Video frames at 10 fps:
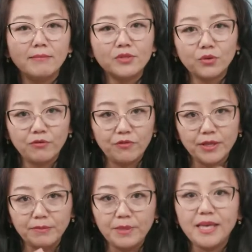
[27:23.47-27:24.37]
so
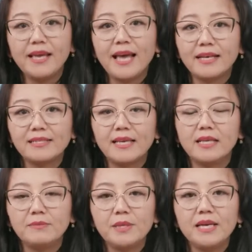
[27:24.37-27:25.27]
from the PAX
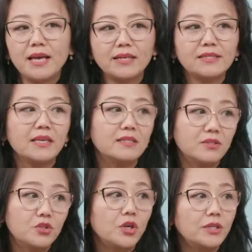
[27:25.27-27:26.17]
case
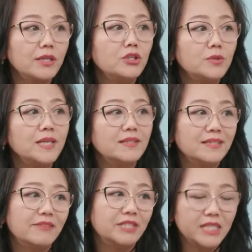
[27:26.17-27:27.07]
started in
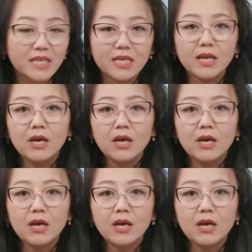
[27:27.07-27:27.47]
2017,